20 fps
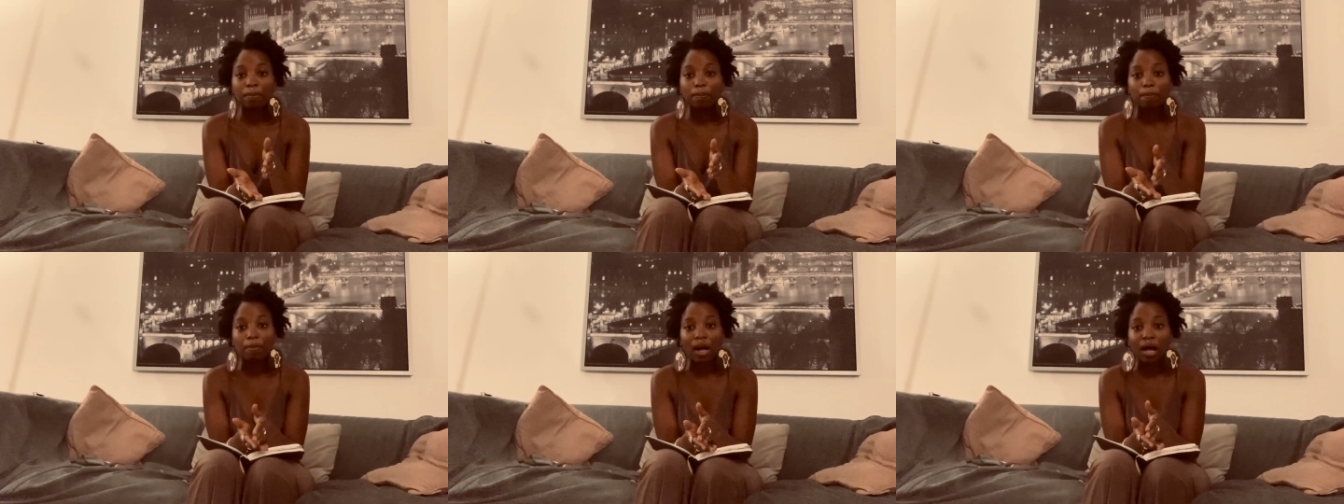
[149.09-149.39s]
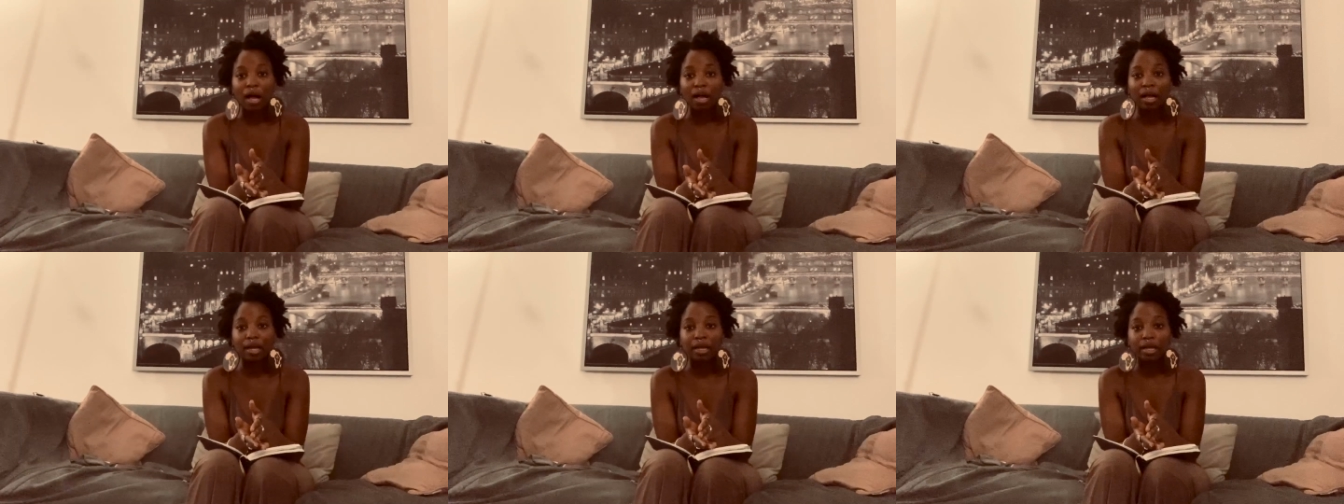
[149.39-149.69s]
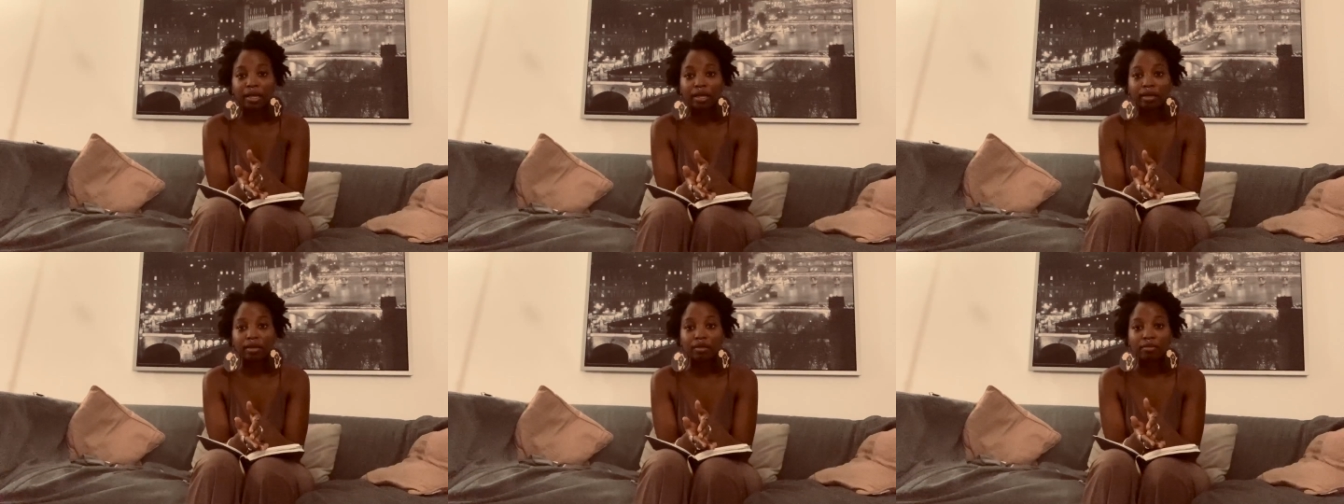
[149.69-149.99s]

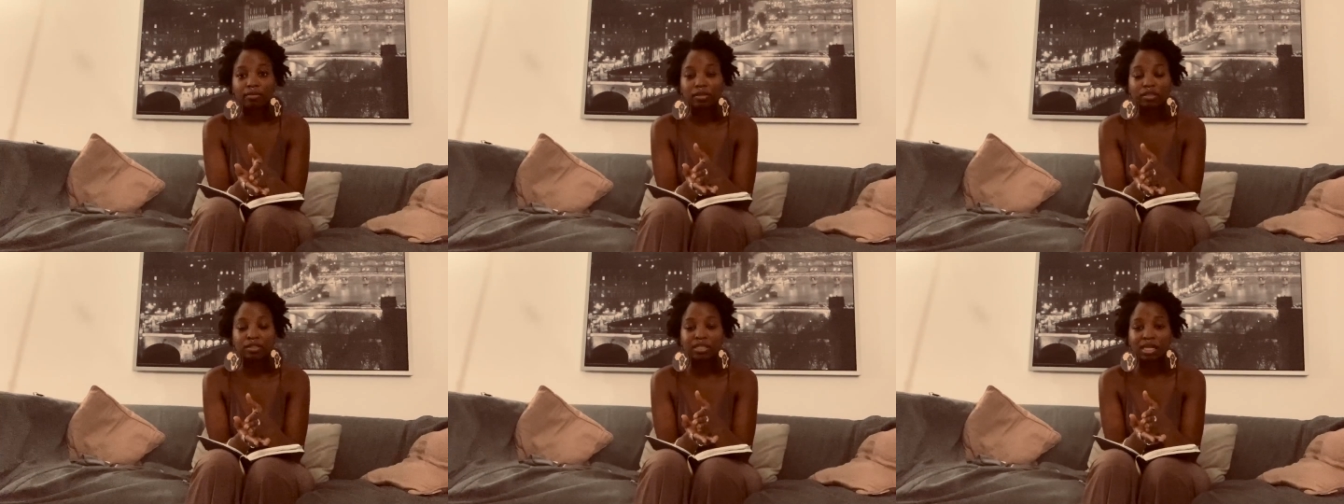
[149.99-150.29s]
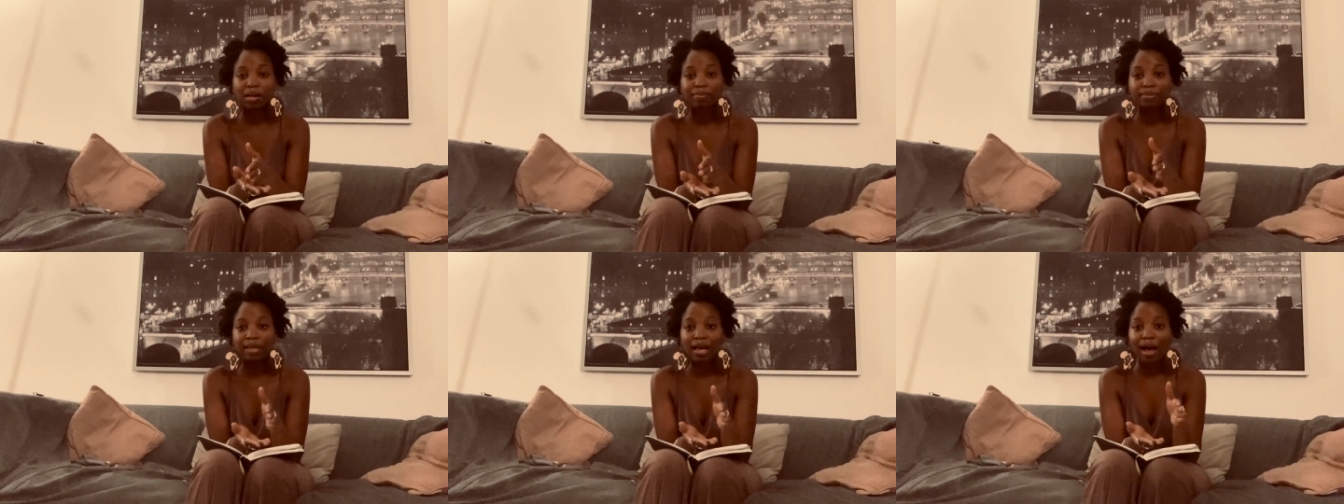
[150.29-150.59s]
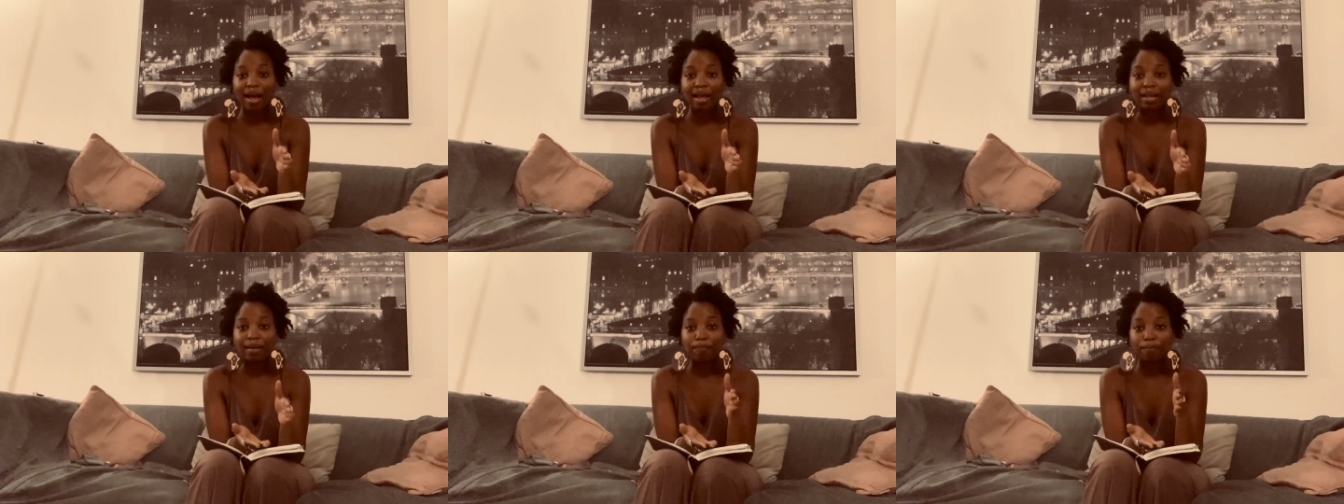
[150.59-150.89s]
by the time that
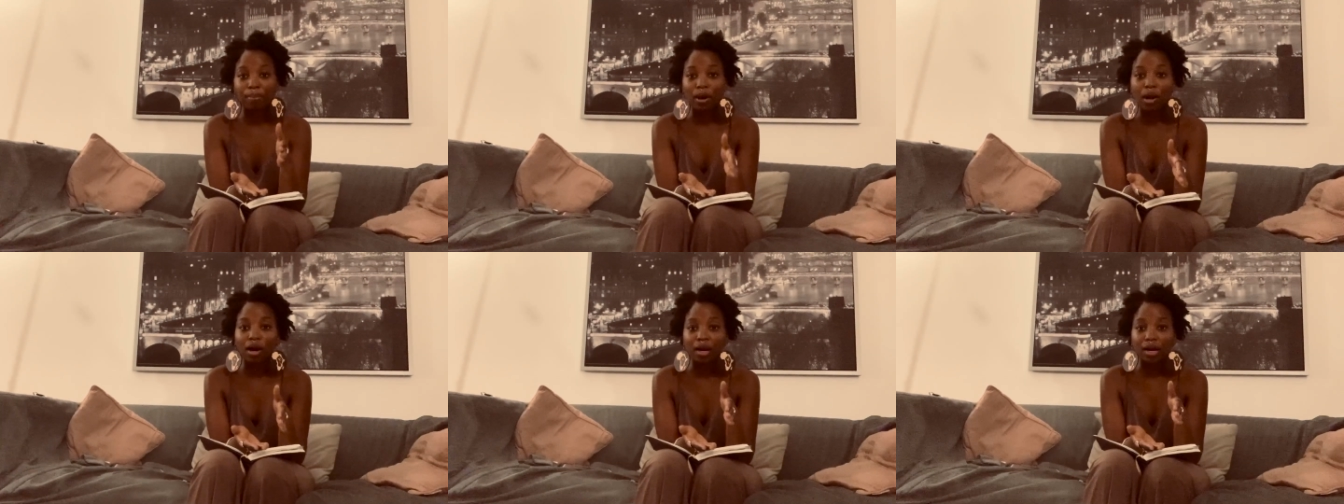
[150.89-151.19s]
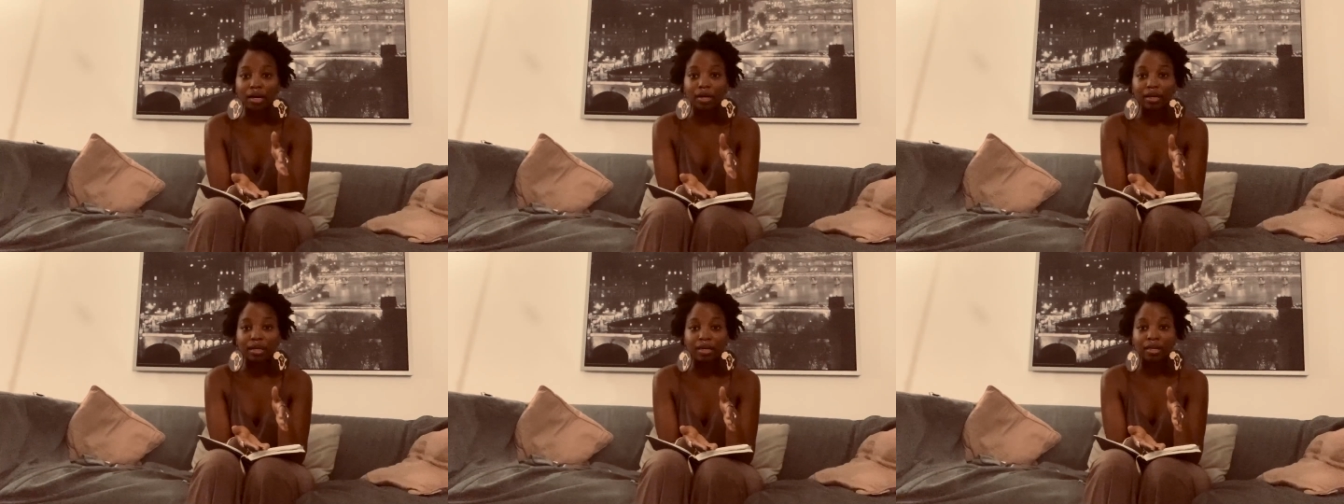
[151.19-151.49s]
I embark.